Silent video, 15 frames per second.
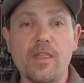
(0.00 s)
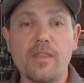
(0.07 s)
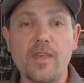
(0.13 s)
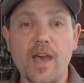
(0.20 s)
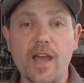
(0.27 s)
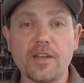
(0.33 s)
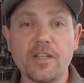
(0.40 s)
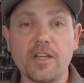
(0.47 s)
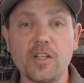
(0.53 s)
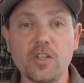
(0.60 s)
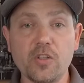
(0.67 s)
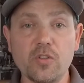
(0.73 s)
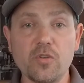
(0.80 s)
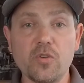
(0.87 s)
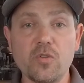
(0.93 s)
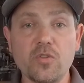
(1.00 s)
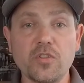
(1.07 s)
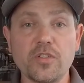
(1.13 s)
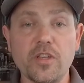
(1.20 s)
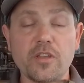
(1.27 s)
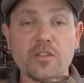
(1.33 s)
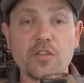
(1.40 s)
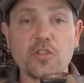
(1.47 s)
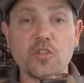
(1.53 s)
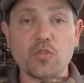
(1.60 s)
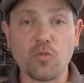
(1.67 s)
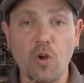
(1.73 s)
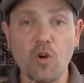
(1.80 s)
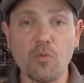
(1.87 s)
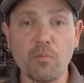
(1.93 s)
That concludes the
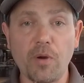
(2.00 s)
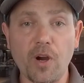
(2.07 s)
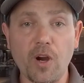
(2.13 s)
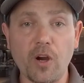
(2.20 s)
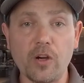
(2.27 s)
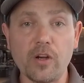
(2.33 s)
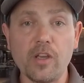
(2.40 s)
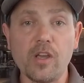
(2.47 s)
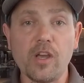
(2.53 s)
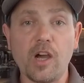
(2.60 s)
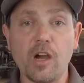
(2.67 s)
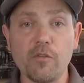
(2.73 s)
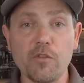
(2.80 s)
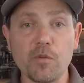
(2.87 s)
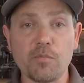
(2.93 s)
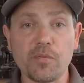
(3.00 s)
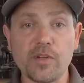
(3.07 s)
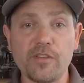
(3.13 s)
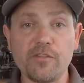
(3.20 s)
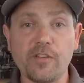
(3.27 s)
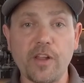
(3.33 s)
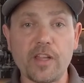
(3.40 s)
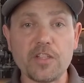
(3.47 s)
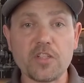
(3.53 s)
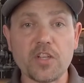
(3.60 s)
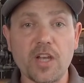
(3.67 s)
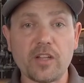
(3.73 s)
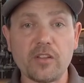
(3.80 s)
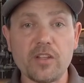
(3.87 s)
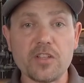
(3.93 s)
drone part of the pre-flight
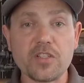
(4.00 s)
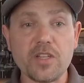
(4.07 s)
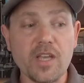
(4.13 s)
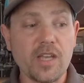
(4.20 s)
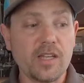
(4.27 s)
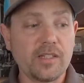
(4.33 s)
checklist.